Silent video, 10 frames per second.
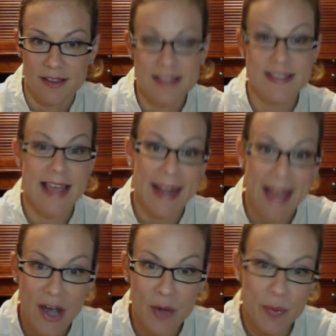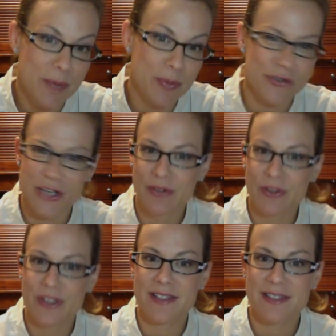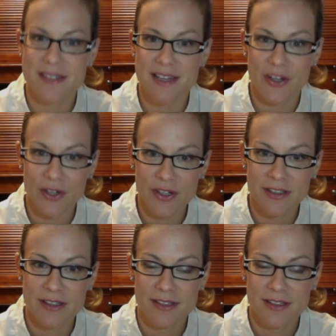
Is that how people generally sneer?